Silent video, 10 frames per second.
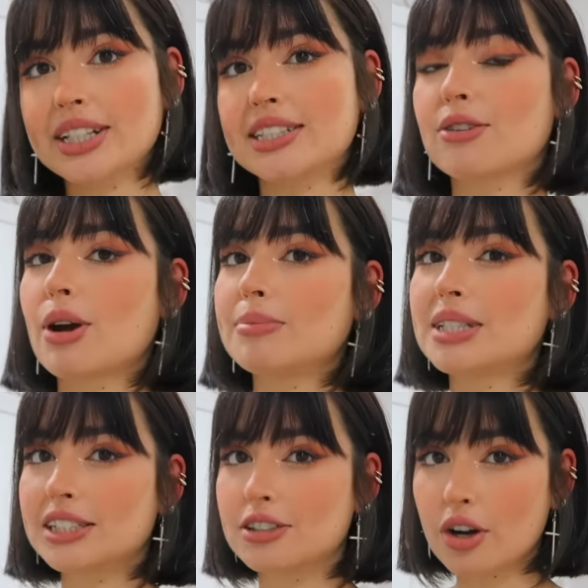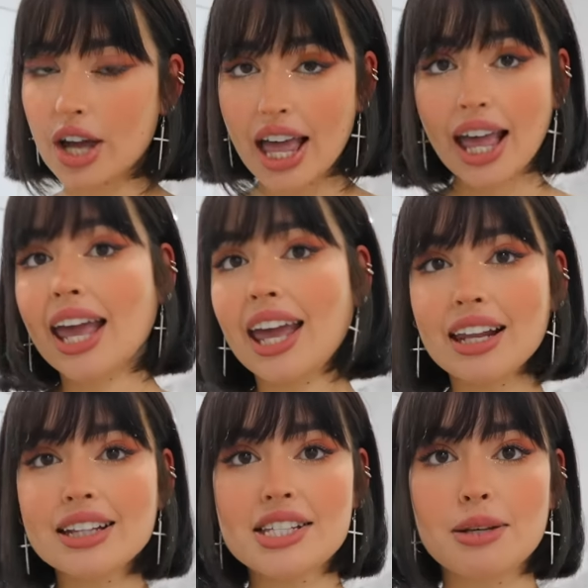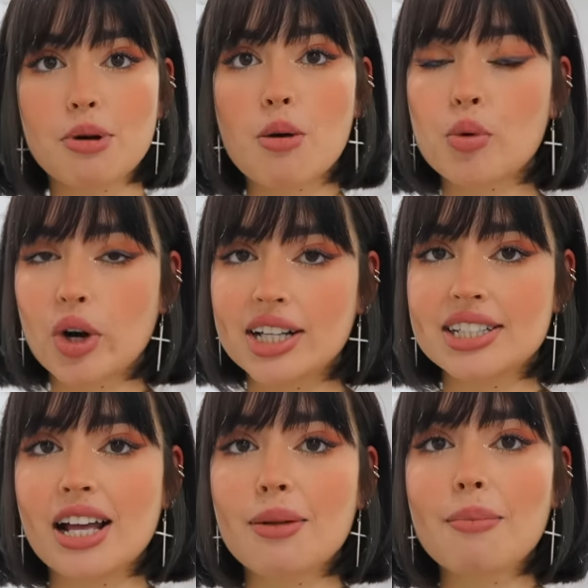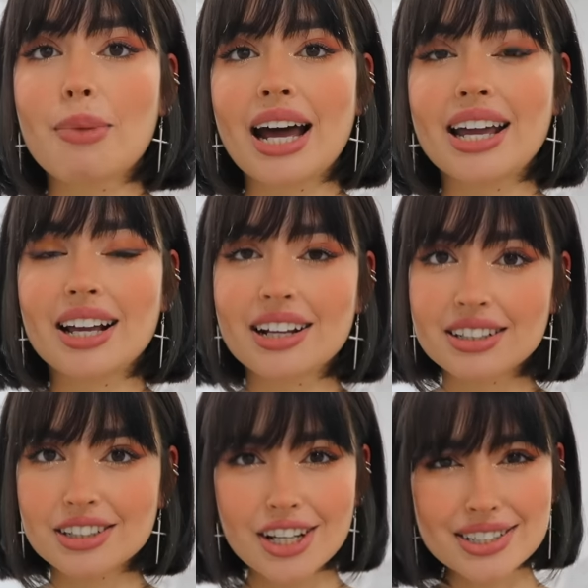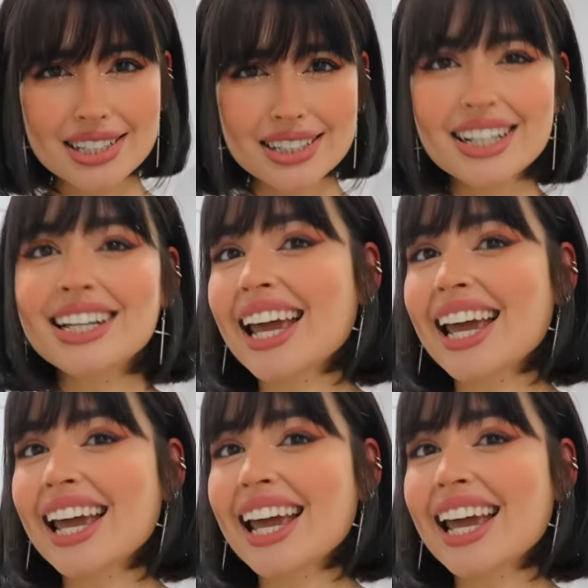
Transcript: Instagram, TikTok and Depop, where I sell my closet.